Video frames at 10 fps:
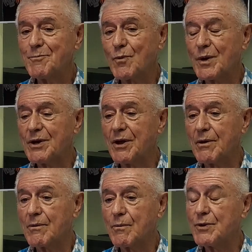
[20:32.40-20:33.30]

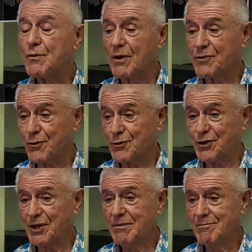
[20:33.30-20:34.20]
when you are
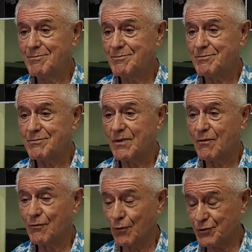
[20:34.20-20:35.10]
30,
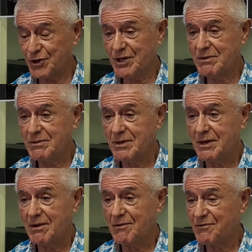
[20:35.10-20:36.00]
40,
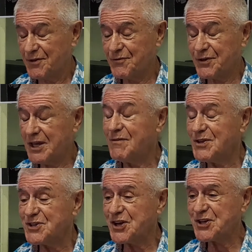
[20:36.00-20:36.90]
50, even
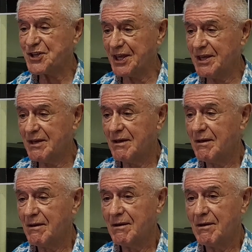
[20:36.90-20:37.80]
60,
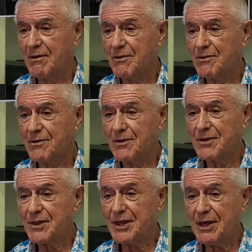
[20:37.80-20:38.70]

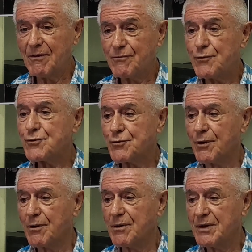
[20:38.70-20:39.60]
the
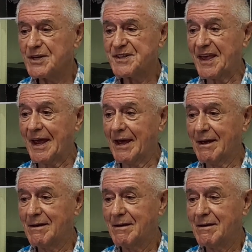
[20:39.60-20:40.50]
future is there.
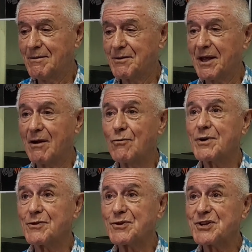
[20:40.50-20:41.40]
You can look
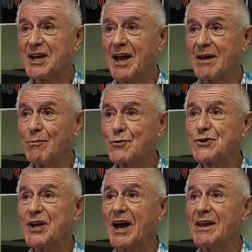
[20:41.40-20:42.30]
at the sky, blue
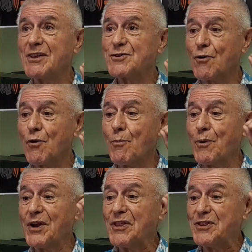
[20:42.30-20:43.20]
sky, it's all
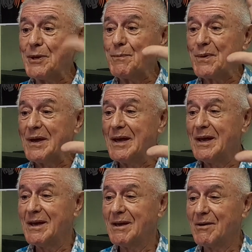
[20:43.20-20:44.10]
open and deep.
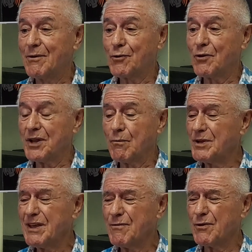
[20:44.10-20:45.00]

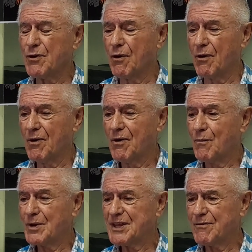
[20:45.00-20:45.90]
Whatever your
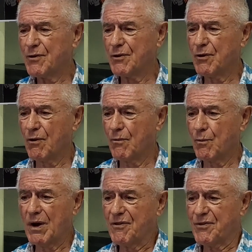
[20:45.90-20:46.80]

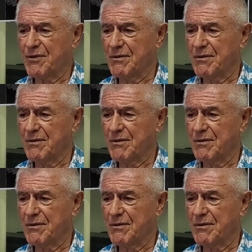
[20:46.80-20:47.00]
wealth,